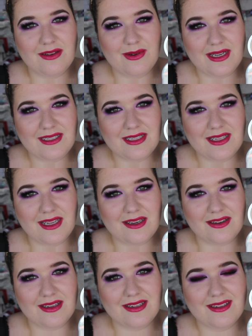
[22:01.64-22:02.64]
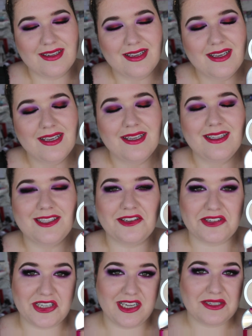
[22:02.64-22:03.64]
Why is it that good?
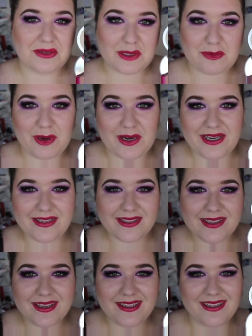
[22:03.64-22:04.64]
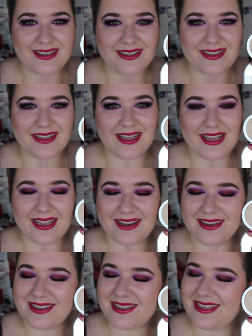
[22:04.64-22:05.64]
So she had to experience it.
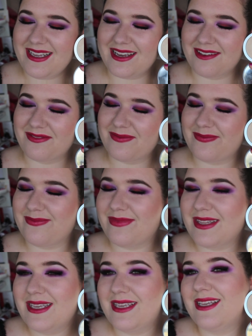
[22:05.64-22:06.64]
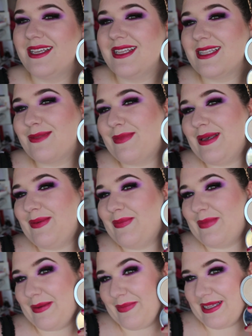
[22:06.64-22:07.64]
And yeah,
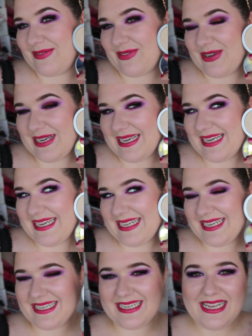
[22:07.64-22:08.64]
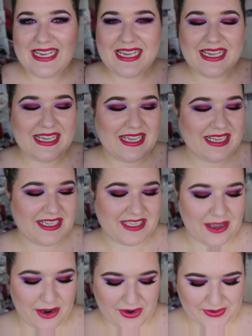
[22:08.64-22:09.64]
my best friend.
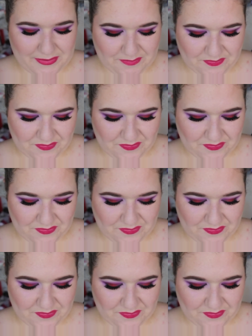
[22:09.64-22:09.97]
So